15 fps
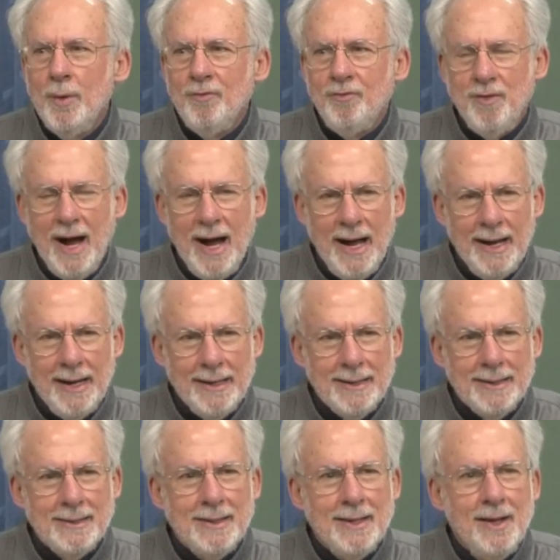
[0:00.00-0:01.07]
you would
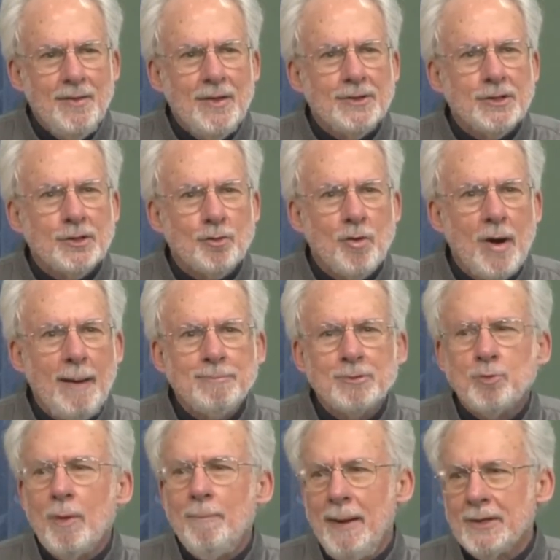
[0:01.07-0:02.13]
find that the
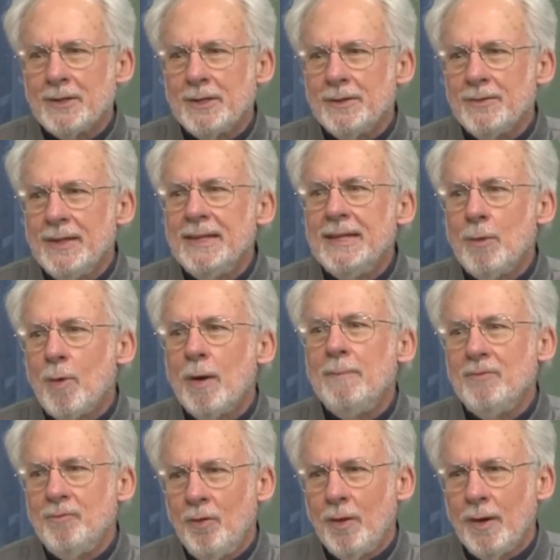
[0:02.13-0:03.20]
crops were better than they
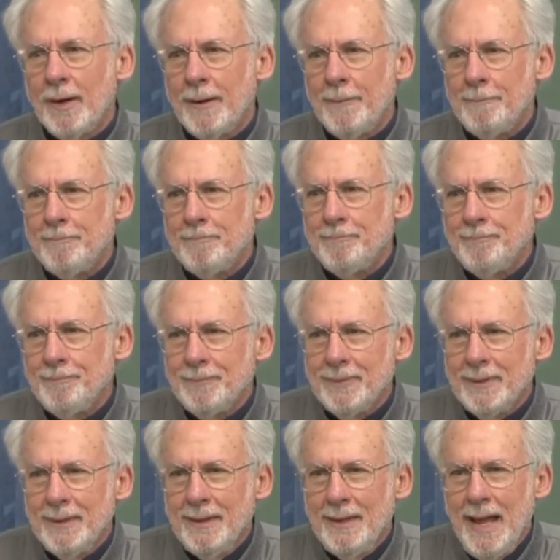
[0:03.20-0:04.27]
were before.
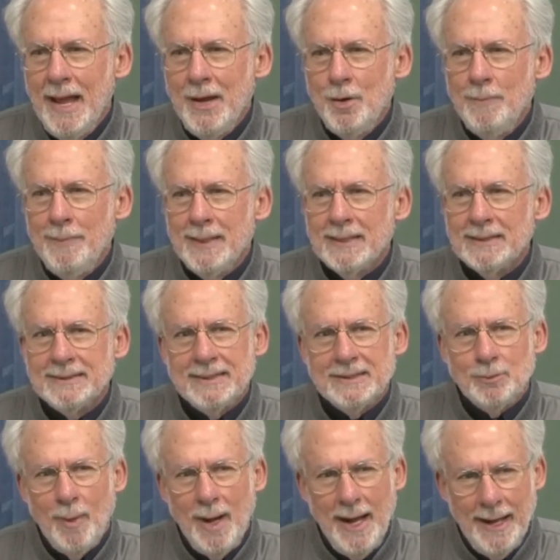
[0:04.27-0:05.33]
And Newbegin
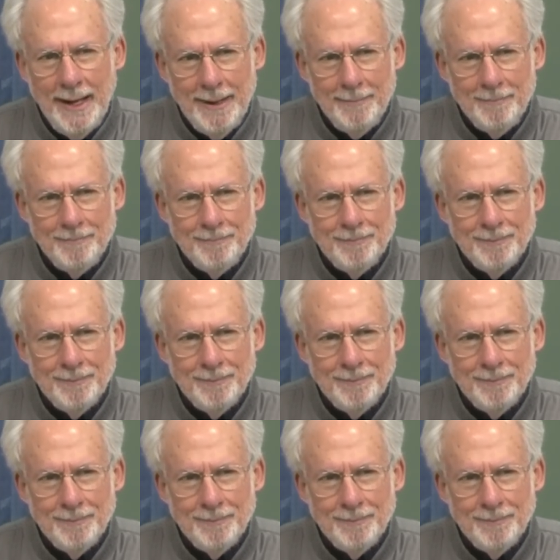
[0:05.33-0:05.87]
says, why?